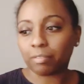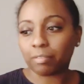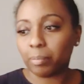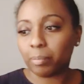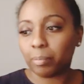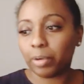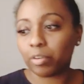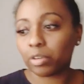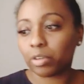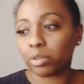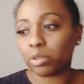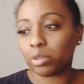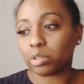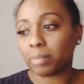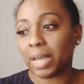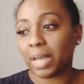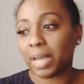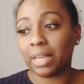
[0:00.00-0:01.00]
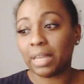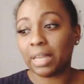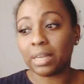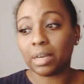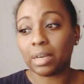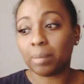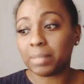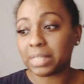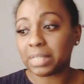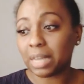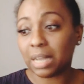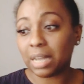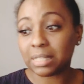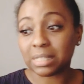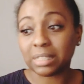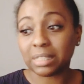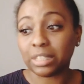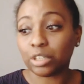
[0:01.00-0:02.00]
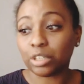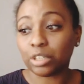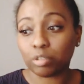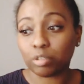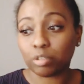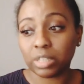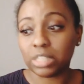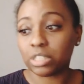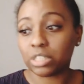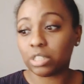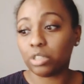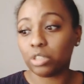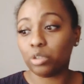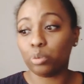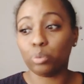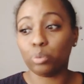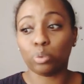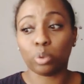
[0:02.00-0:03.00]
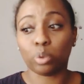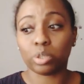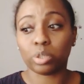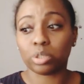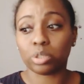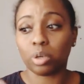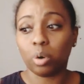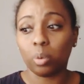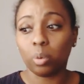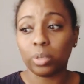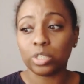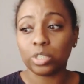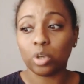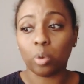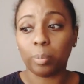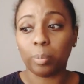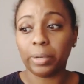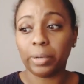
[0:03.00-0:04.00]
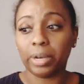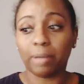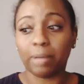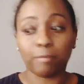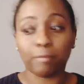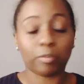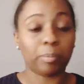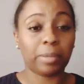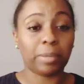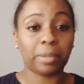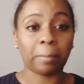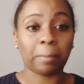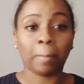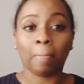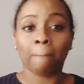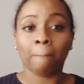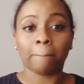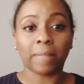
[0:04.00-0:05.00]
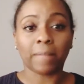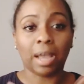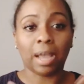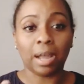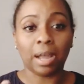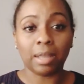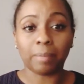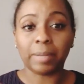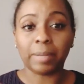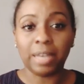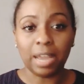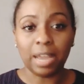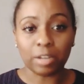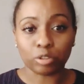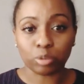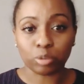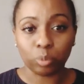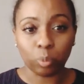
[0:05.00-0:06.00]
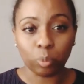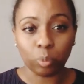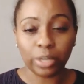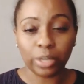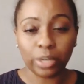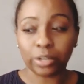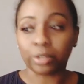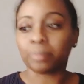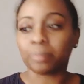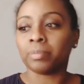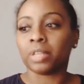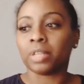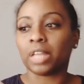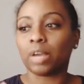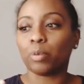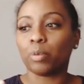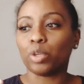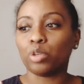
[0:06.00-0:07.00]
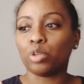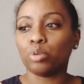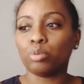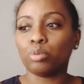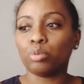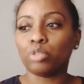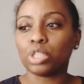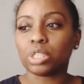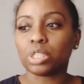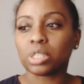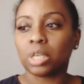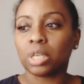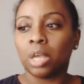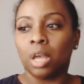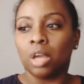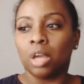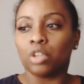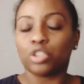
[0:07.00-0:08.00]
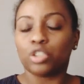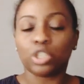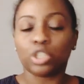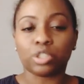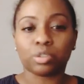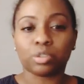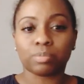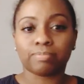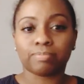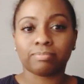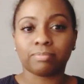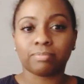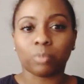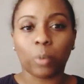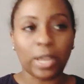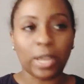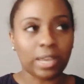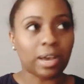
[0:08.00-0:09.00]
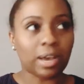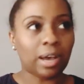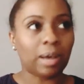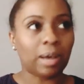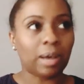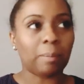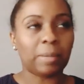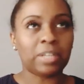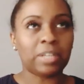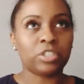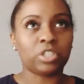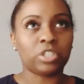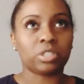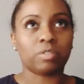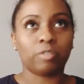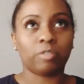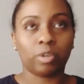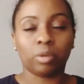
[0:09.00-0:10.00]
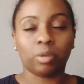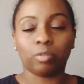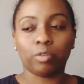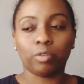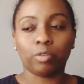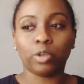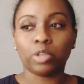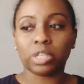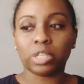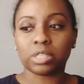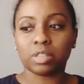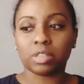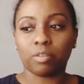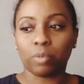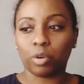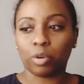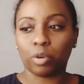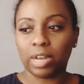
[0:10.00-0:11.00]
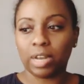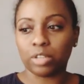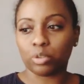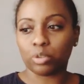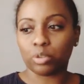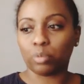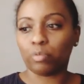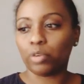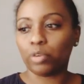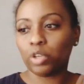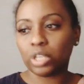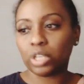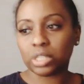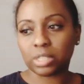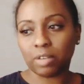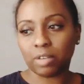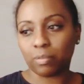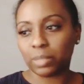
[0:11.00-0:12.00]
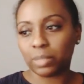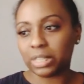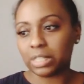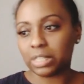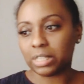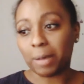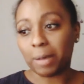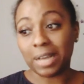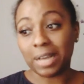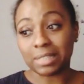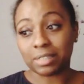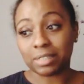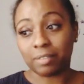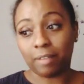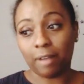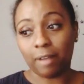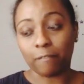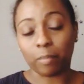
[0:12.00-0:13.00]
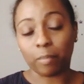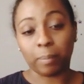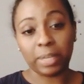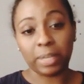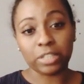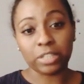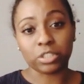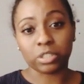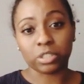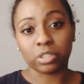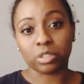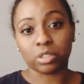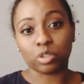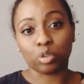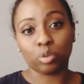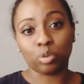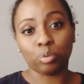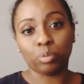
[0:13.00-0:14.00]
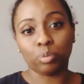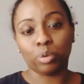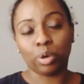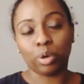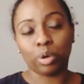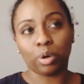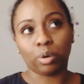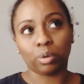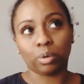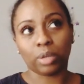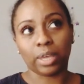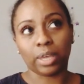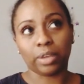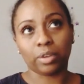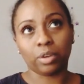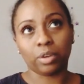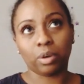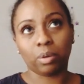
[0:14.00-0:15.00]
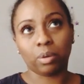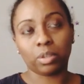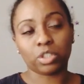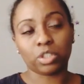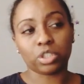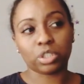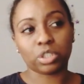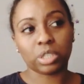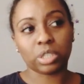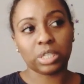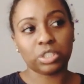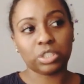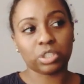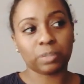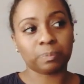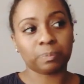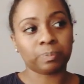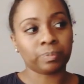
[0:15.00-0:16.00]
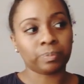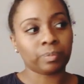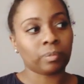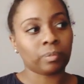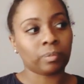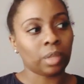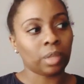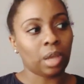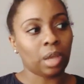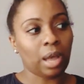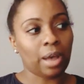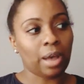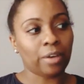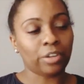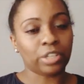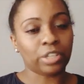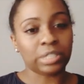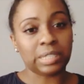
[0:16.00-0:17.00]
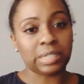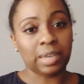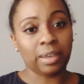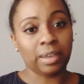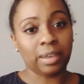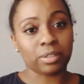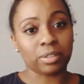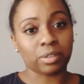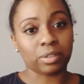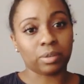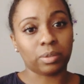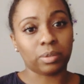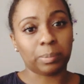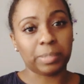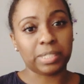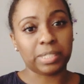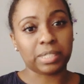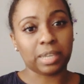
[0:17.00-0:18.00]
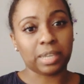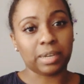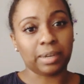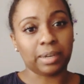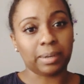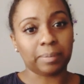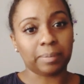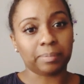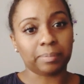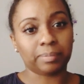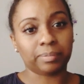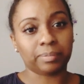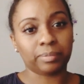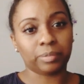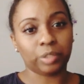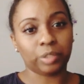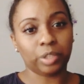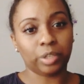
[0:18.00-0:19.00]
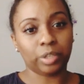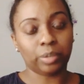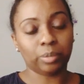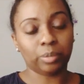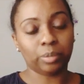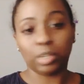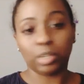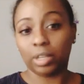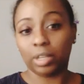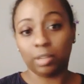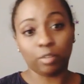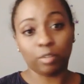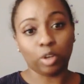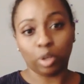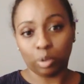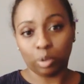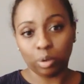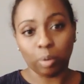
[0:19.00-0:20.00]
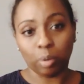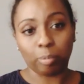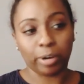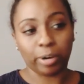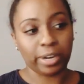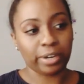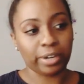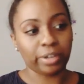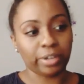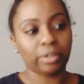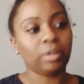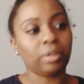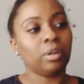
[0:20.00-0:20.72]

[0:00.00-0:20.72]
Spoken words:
for miracles. My income is constantly increasing. New doors are always opening up for me. I am a natural winner. Like when you just wake up and just fill yourself with gratitude, fill yourself with these positive affirmations, you know, like, you know, just changing how your day is going to be set up, you know, even though, you know, prayer